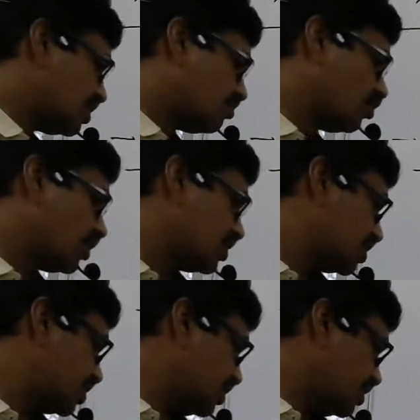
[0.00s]
more
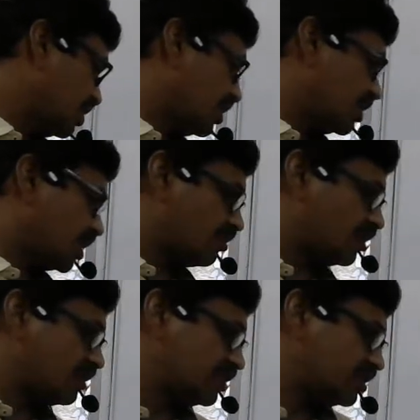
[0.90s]
energetic, and
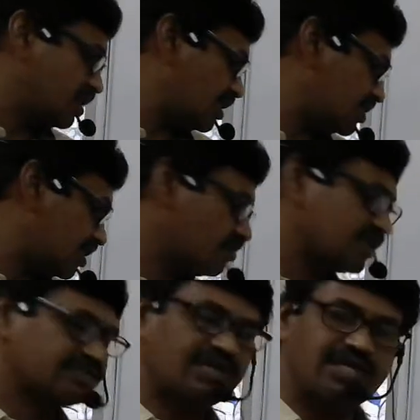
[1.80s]
orbital with less n
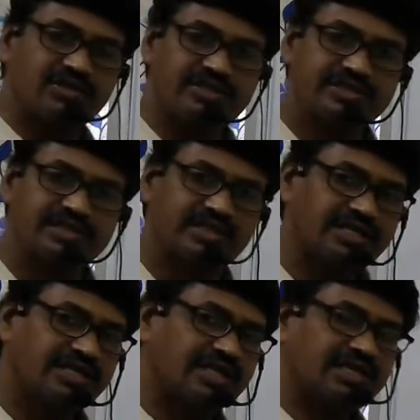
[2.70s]
plus value is
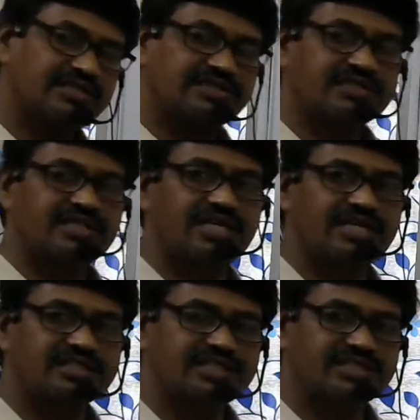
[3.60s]
less
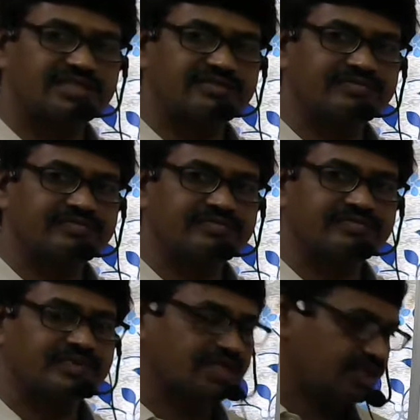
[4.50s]
energetic.
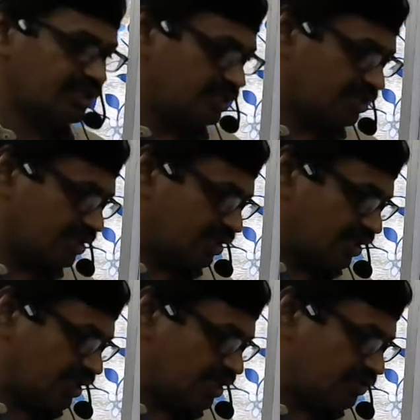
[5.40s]
Here
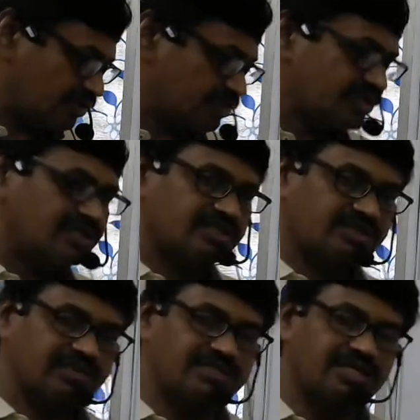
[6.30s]
I'll give
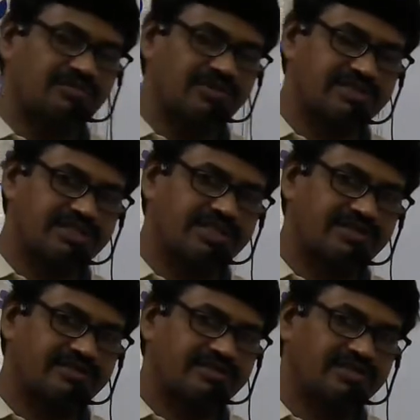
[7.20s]
some examples
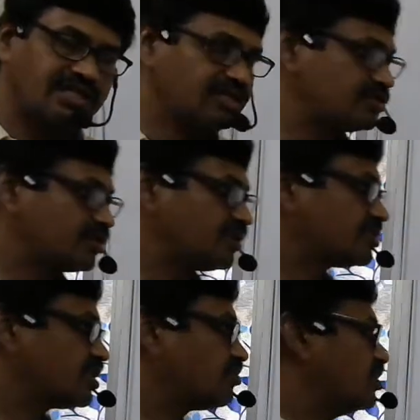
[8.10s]
here. I'll give some
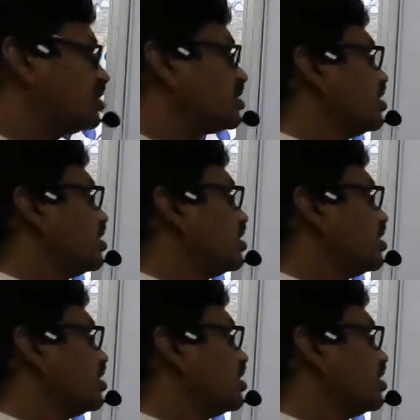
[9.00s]
examples